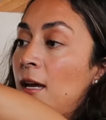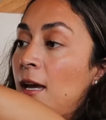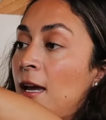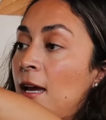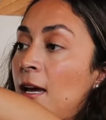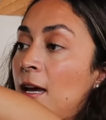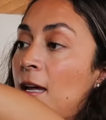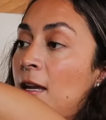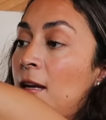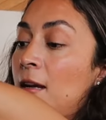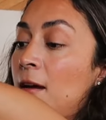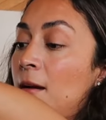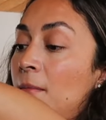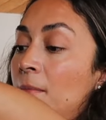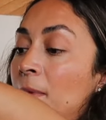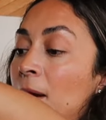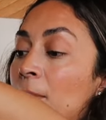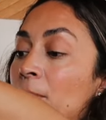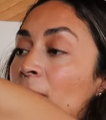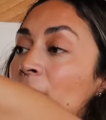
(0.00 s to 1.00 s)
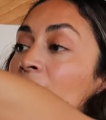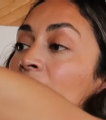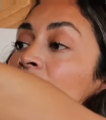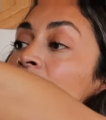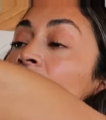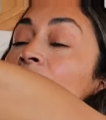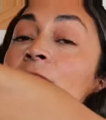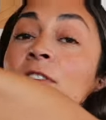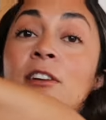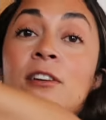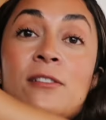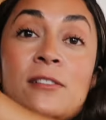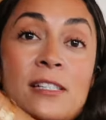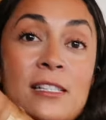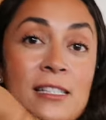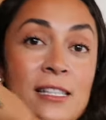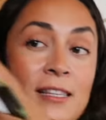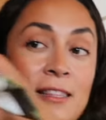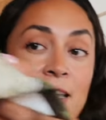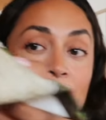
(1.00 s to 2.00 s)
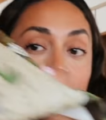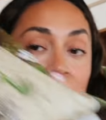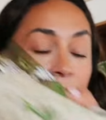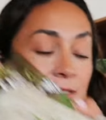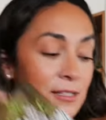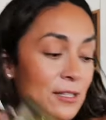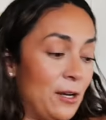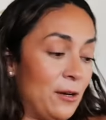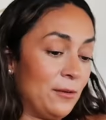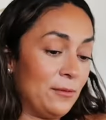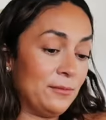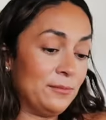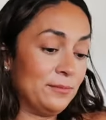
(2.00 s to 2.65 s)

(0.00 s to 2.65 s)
and my boyfriend never knows it's in there, so